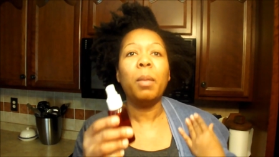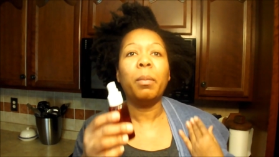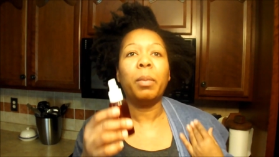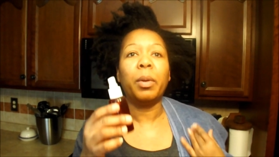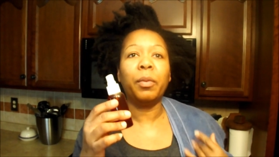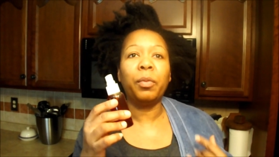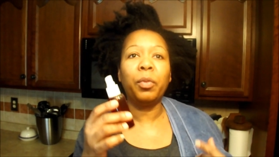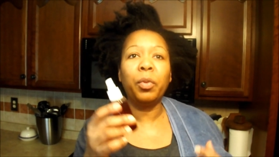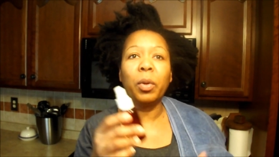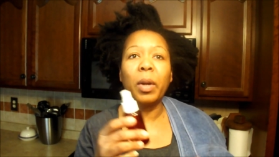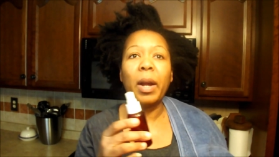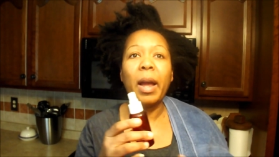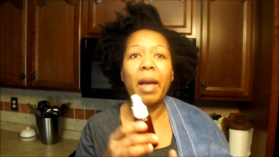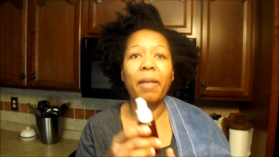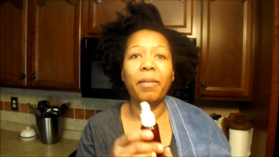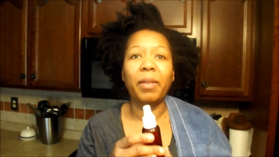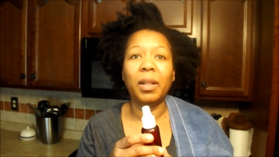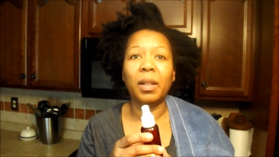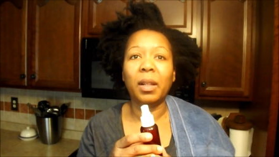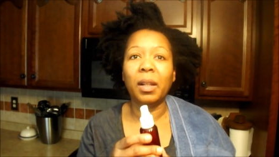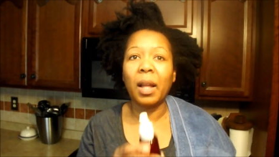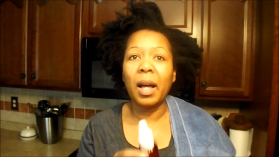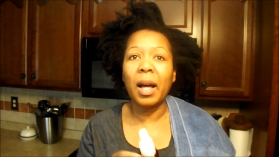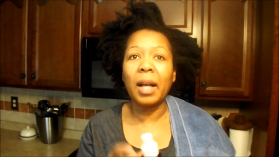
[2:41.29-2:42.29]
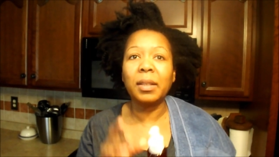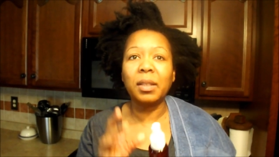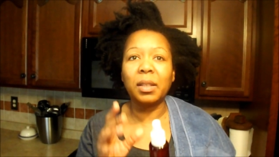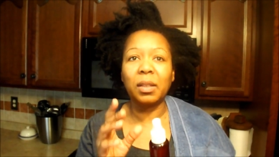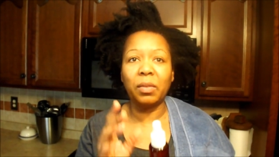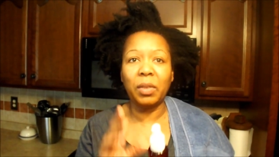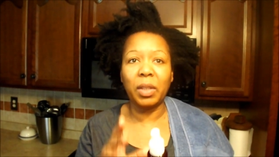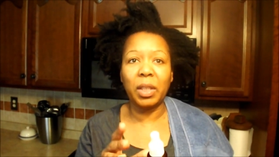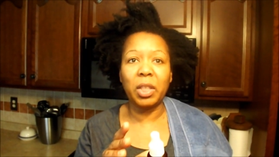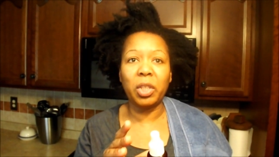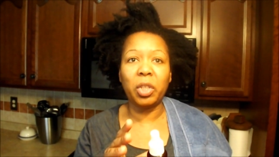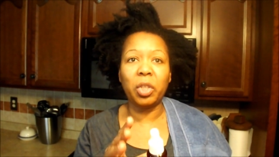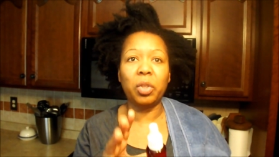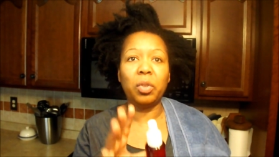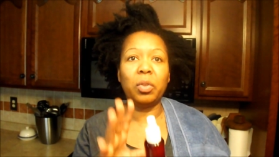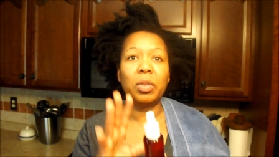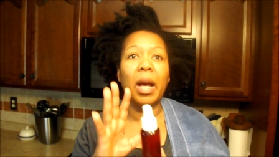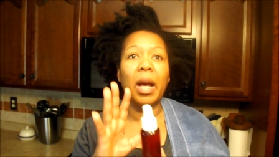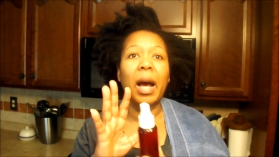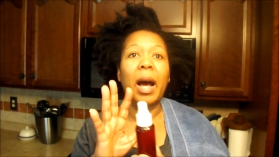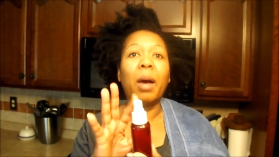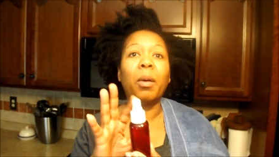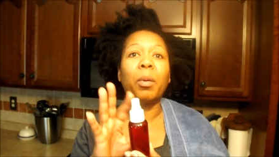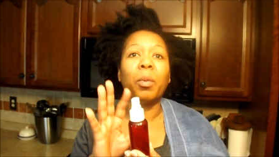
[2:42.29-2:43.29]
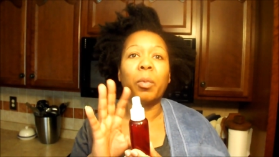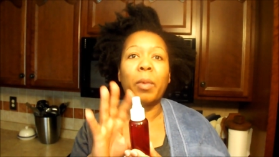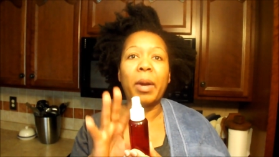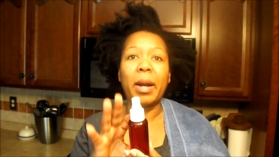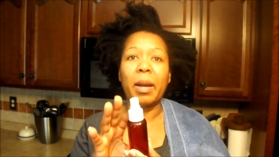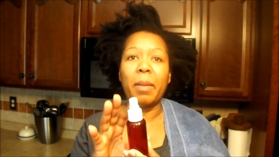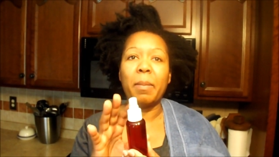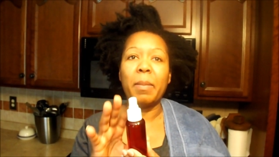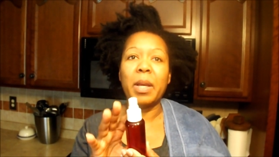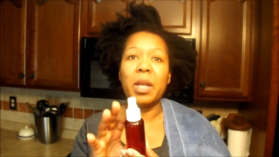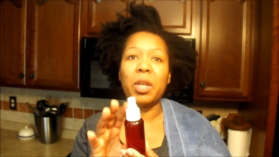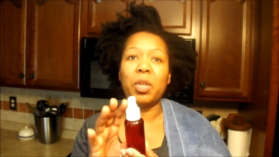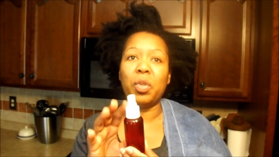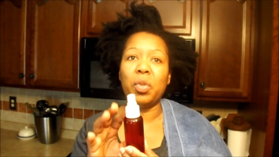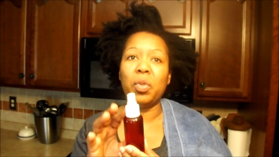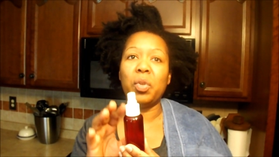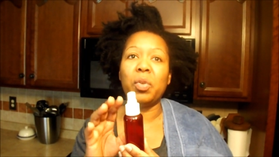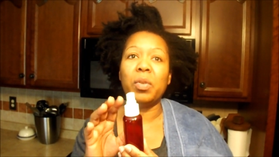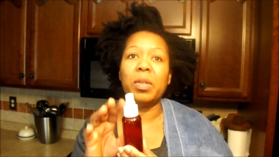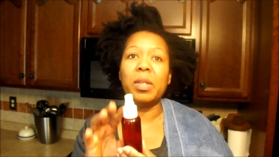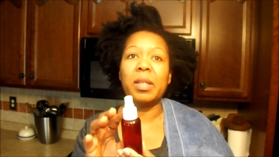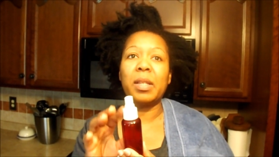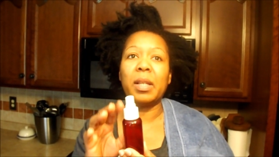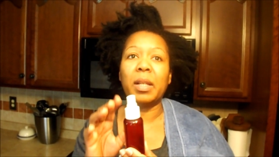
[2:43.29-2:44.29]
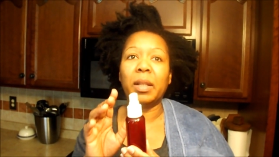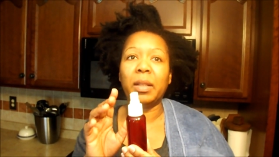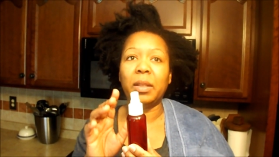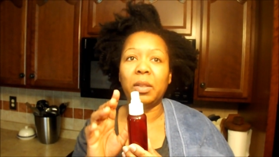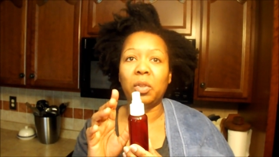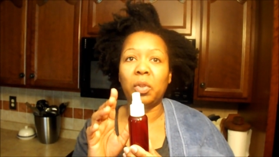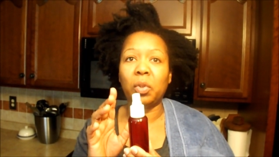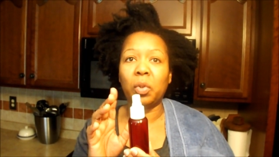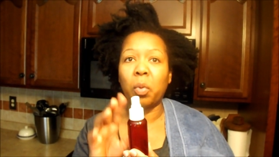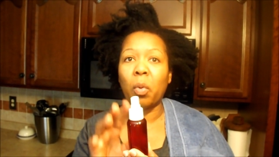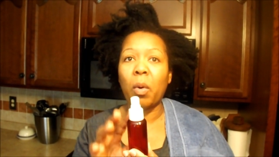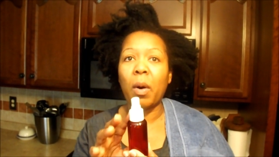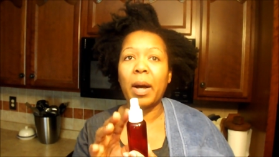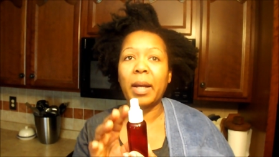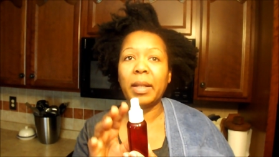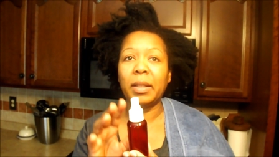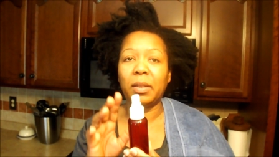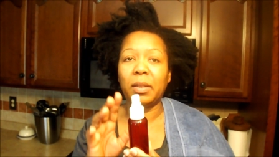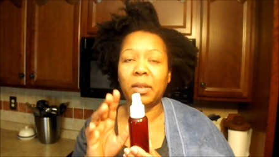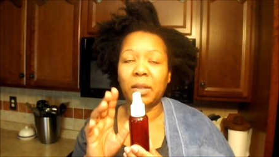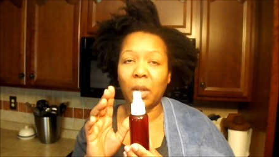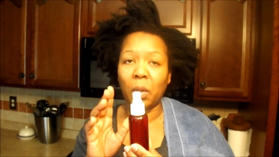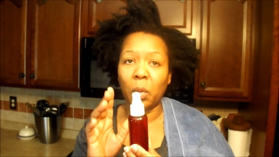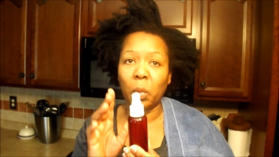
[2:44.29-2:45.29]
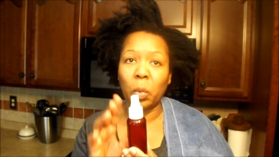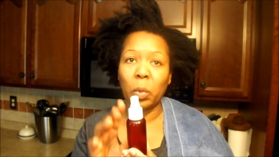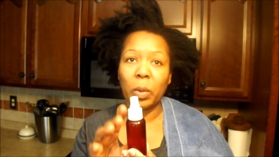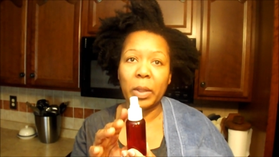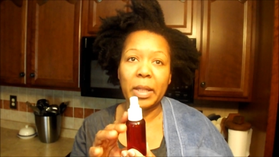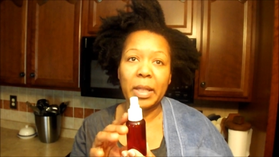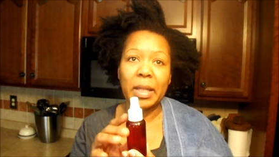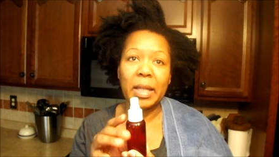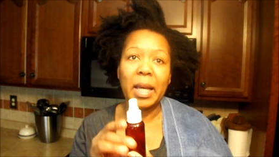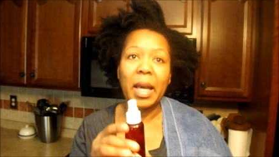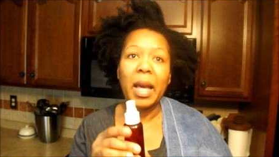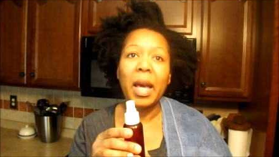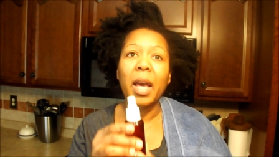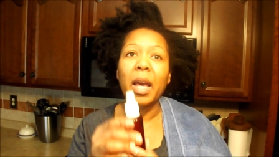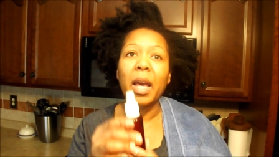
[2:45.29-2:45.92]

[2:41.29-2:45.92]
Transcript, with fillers: But if you're having lots of issues, I would recommend you do this at least twice a week